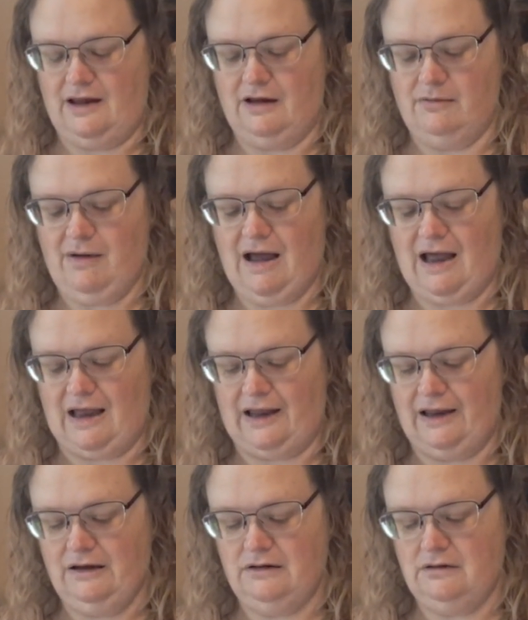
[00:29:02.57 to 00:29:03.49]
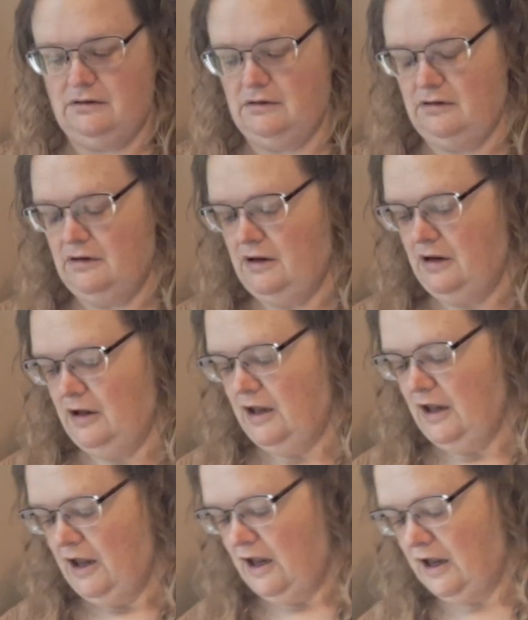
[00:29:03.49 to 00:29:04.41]
goodbye
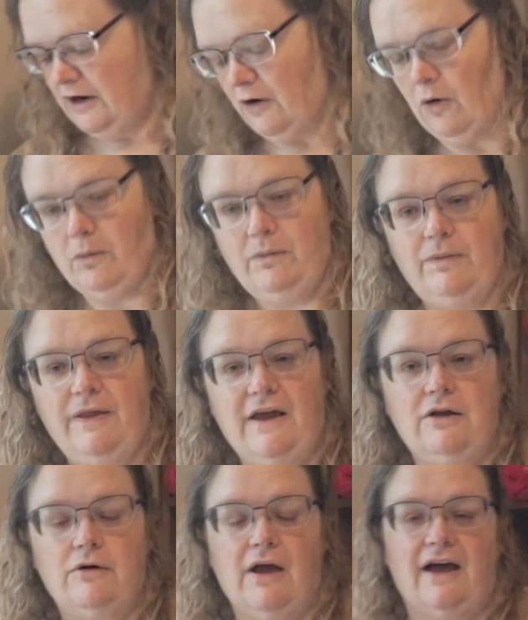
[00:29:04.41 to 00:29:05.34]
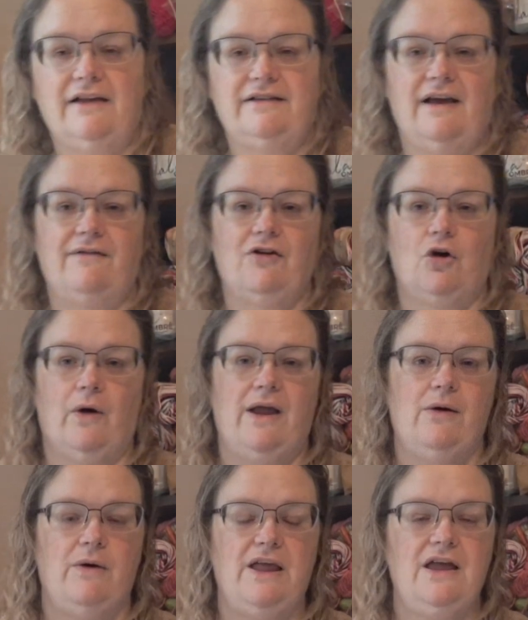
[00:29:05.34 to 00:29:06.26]
and hope that you guys have a
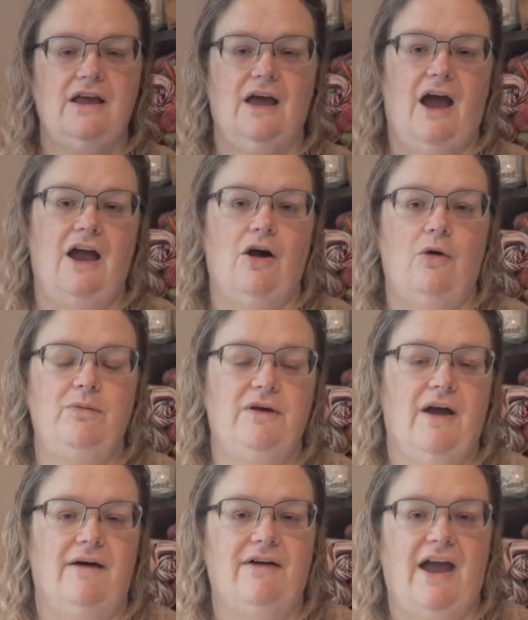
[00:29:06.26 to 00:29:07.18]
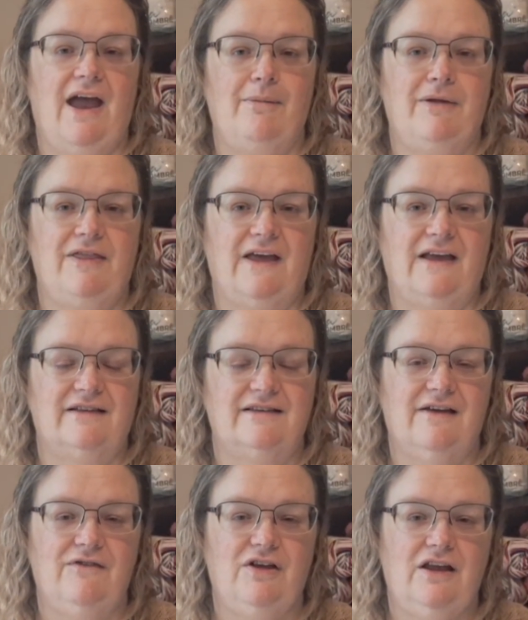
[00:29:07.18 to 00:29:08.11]
great week. I hope you have a happy
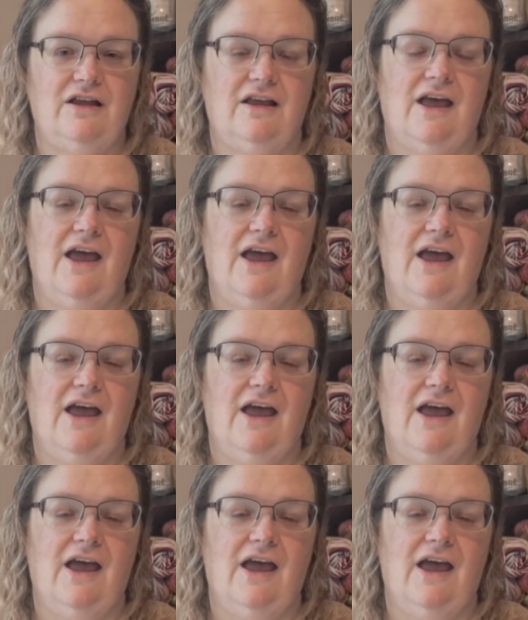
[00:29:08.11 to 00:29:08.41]
Thanksgiving.